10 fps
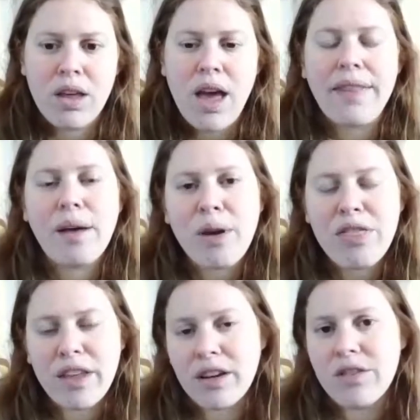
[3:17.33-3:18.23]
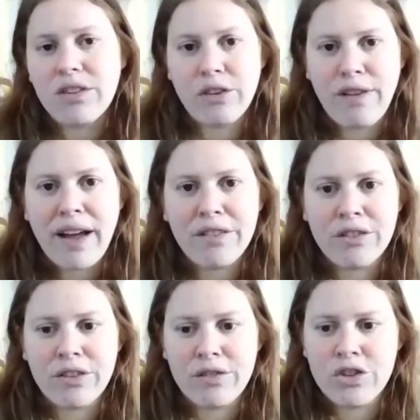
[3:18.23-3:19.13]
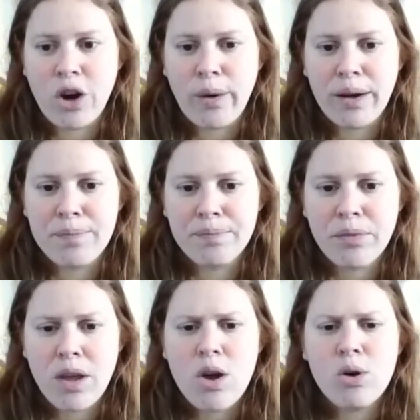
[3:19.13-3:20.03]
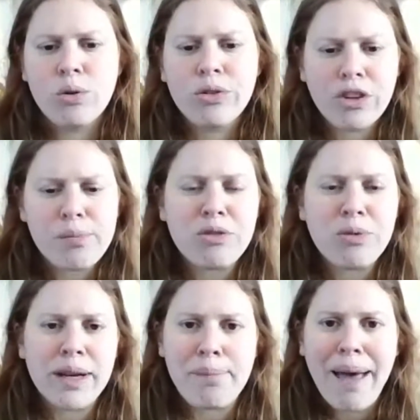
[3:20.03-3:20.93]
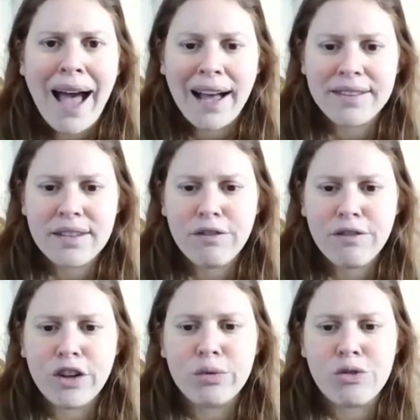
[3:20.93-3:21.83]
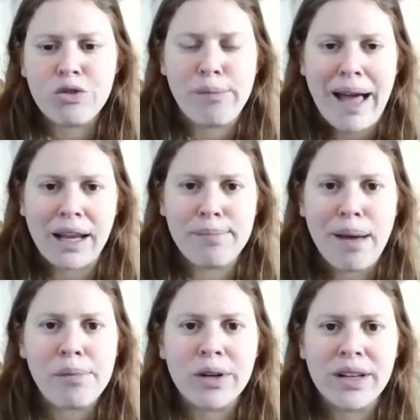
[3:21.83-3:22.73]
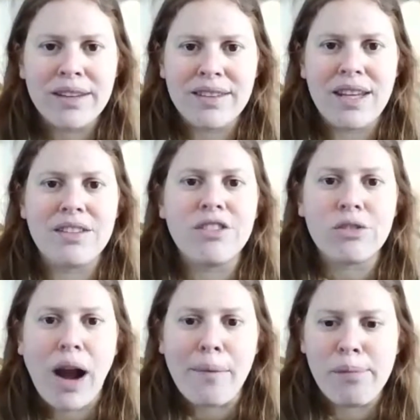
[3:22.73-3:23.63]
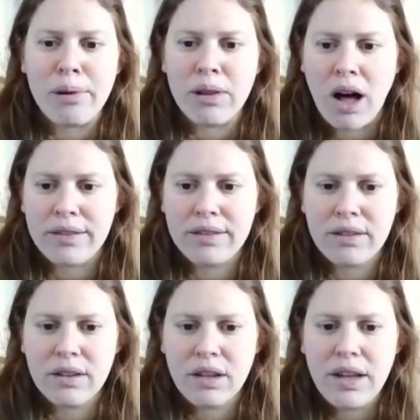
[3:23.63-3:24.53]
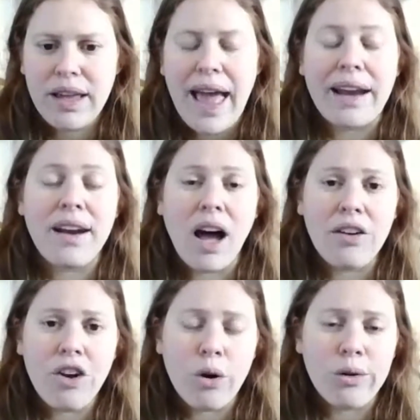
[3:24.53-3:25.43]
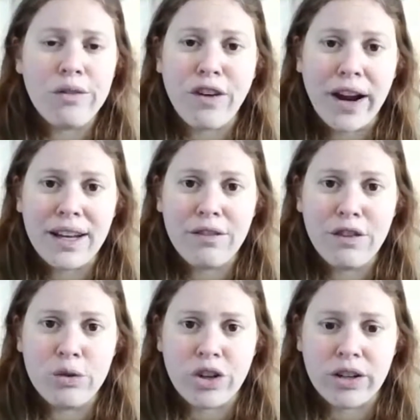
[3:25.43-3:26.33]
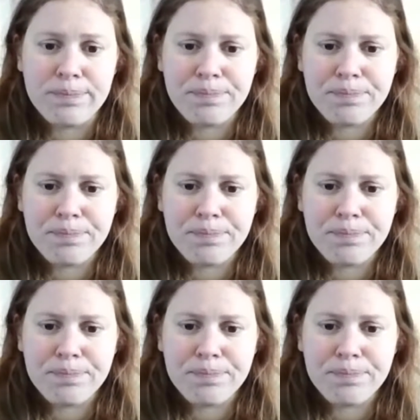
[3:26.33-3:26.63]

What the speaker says: And then we think of the survivors of the Shoah, who stood between a past filled with traumatic memories and indescribable loss, and an unknown, frightening future.